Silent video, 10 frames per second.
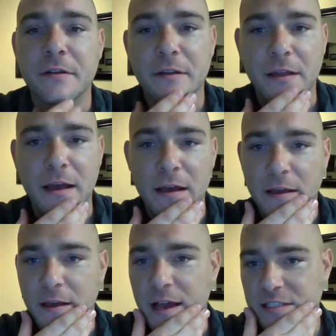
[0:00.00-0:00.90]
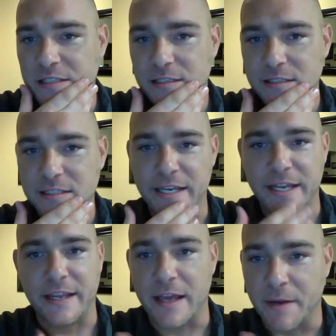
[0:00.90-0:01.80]
Us sitting
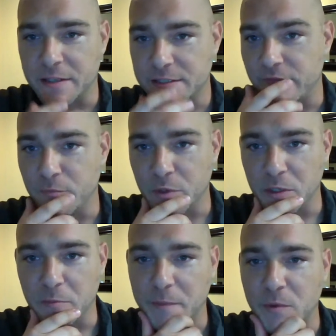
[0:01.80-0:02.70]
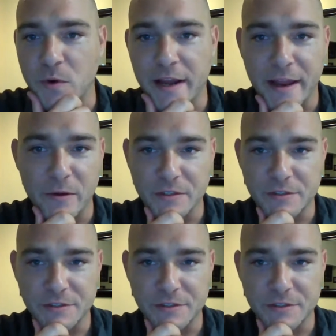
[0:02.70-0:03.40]
at about 7 billion people right now is